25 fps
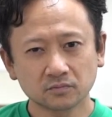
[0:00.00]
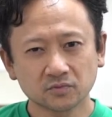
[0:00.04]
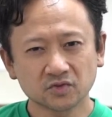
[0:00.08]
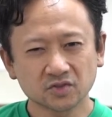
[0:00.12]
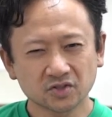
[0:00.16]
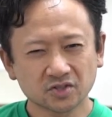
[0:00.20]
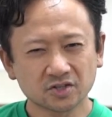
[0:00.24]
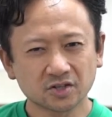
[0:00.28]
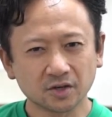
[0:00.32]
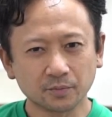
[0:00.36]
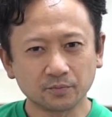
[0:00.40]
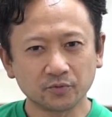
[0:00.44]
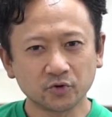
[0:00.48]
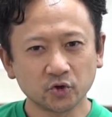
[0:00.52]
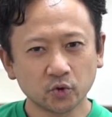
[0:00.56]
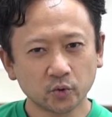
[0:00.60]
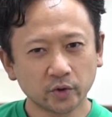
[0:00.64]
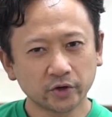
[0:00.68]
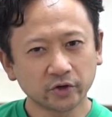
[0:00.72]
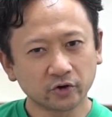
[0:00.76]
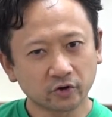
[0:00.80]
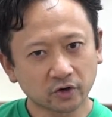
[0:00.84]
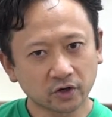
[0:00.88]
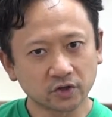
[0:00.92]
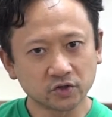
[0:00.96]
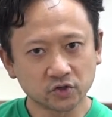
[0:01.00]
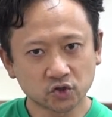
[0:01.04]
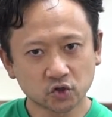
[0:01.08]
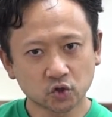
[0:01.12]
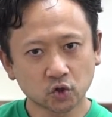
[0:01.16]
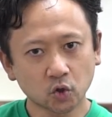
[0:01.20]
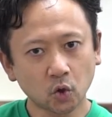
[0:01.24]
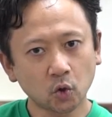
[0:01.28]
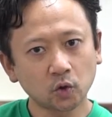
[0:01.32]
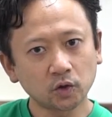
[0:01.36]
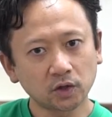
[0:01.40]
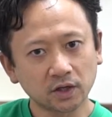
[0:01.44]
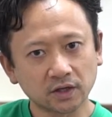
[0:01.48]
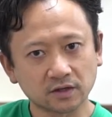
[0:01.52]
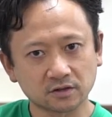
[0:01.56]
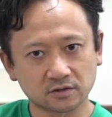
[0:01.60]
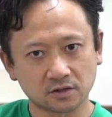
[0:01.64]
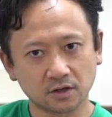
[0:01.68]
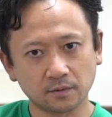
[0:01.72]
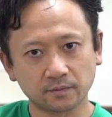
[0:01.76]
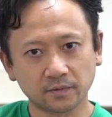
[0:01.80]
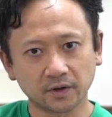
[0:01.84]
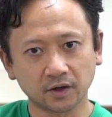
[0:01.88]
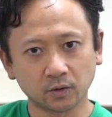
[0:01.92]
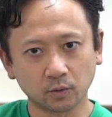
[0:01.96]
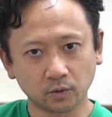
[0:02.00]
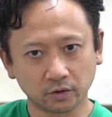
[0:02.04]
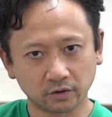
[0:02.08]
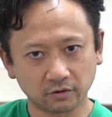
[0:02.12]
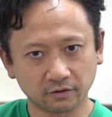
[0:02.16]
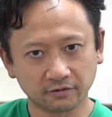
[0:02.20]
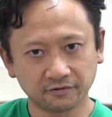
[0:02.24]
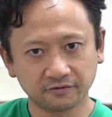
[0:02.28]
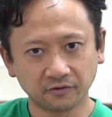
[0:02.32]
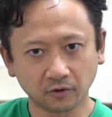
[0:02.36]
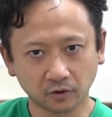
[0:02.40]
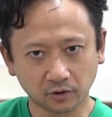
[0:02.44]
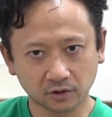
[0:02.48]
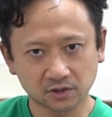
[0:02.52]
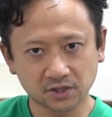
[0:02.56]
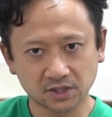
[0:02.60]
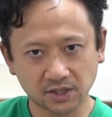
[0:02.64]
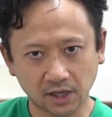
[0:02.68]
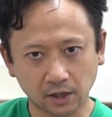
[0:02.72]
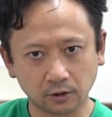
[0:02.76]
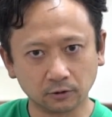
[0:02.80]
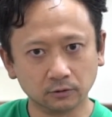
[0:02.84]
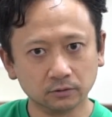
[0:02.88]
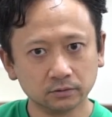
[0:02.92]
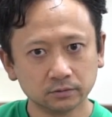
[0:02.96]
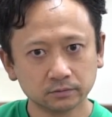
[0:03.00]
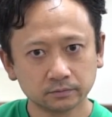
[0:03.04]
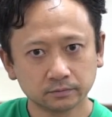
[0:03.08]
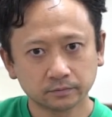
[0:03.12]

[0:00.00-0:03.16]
subduing, you're controlling something with your Fook sao.